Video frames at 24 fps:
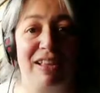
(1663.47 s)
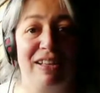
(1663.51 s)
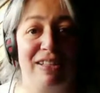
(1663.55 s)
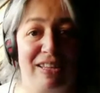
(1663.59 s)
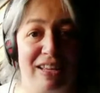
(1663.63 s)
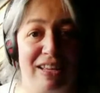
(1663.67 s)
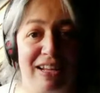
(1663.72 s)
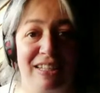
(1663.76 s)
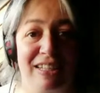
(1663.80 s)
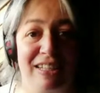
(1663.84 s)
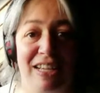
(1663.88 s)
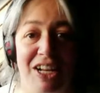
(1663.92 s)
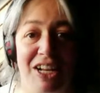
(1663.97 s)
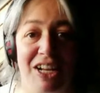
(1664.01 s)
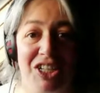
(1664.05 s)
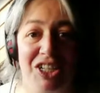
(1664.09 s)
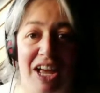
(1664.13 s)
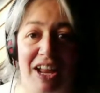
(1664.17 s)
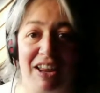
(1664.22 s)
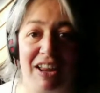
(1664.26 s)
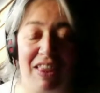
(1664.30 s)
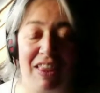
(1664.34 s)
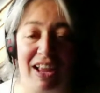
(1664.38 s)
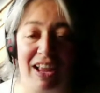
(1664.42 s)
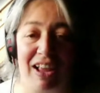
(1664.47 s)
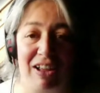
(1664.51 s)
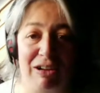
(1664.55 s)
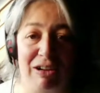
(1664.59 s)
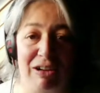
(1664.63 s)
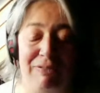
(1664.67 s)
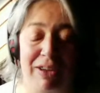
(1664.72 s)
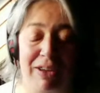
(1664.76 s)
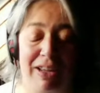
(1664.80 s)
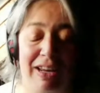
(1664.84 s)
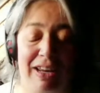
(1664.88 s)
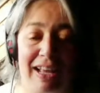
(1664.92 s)
going to teach you how to think on
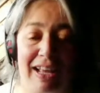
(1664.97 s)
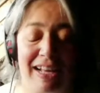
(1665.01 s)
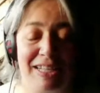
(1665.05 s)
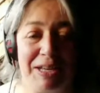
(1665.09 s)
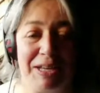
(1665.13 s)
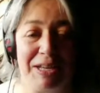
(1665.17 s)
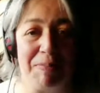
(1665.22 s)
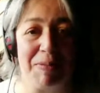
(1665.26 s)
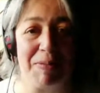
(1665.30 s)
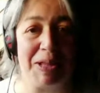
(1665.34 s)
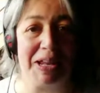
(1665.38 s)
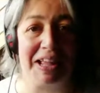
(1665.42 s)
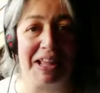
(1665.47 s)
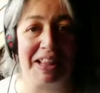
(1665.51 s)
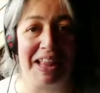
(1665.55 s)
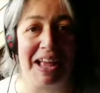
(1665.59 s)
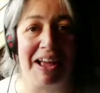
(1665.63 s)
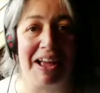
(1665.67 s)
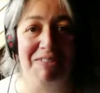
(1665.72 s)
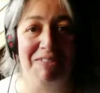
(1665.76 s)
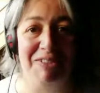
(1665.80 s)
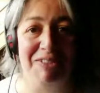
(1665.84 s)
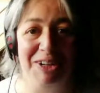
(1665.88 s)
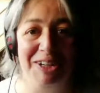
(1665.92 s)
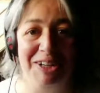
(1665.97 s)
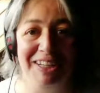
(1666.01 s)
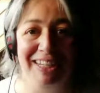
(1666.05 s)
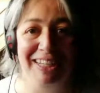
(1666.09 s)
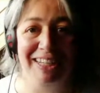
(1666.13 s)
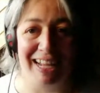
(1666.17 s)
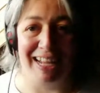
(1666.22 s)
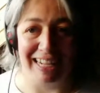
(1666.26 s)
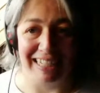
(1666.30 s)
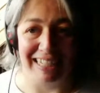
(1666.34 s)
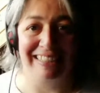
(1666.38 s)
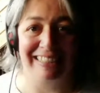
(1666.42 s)
your feet, I guess something like that would.
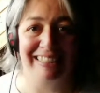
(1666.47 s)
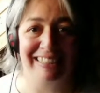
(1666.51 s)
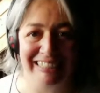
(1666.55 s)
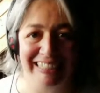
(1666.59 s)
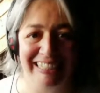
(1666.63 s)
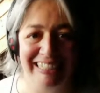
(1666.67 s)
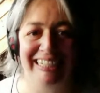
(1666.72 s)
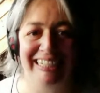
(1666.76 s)
Yes.